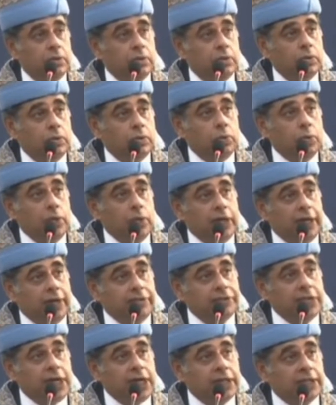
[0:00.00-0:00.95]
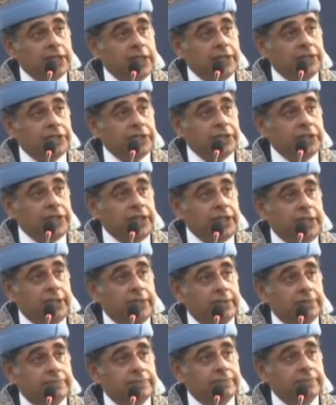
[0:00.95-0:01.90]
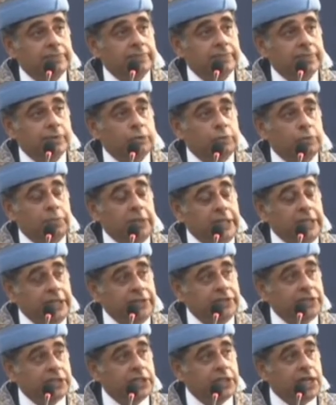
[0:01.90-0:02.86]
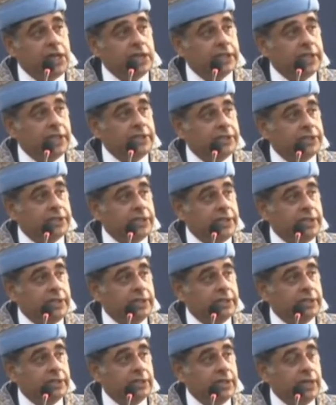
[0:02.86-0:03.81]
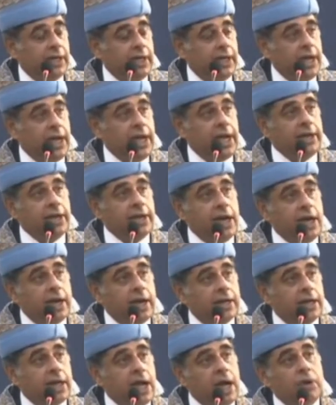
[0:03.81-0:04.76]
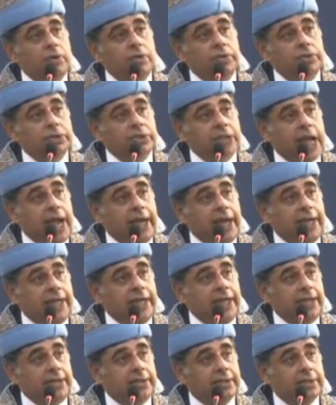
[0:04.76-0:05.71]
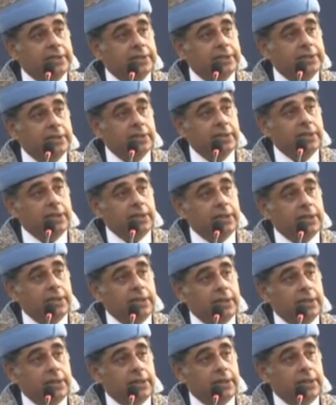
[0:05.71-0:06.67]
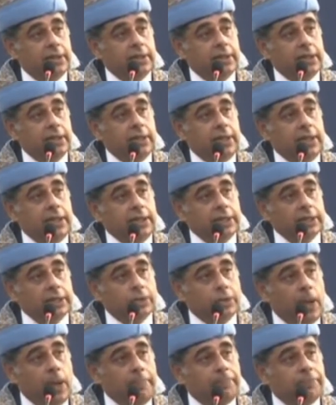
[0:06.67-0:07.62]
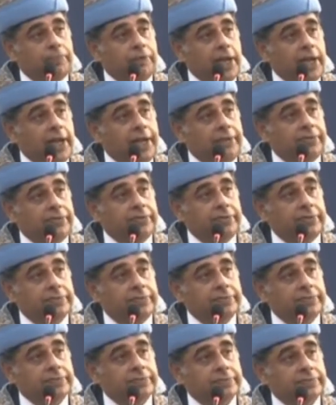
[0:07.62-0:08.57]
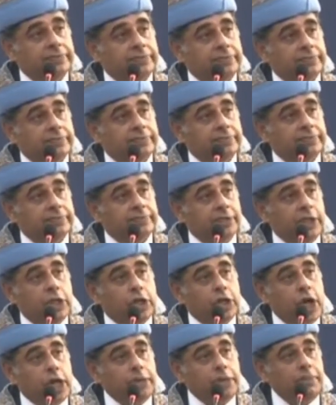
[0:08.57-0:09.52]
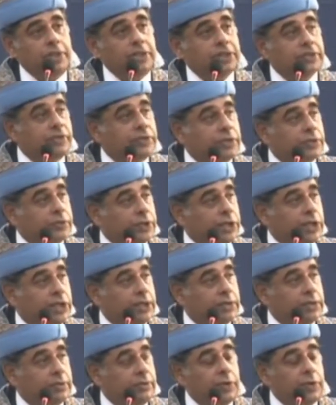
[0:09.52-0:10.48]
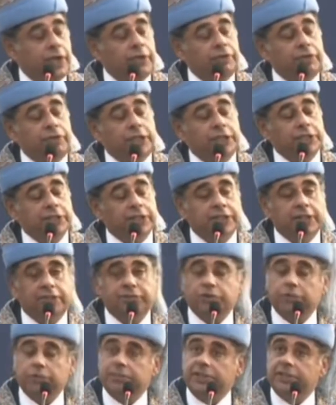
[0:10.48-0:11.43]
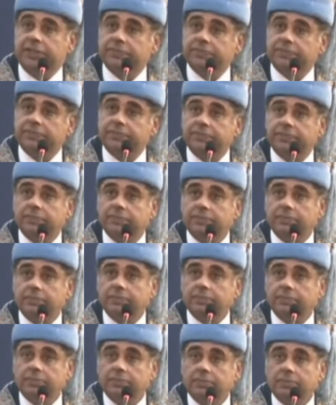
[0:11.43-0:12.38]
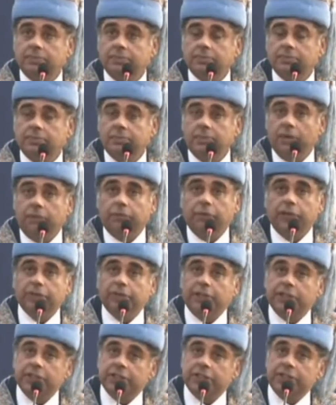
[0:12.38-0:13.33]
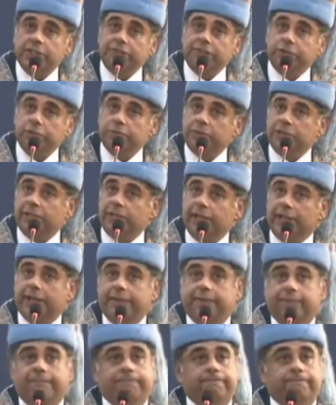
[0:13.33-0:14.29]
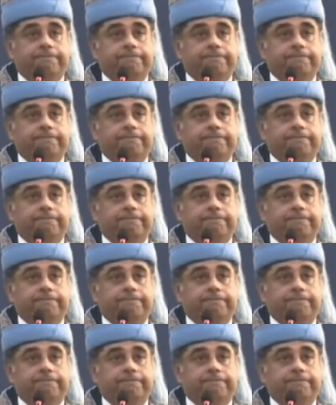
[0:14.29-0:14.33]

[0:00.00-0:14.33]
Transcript: who loved our country, who believed in our country, and are now standing in the top 5 economies of the world where we deserve to be. We deserve to be there.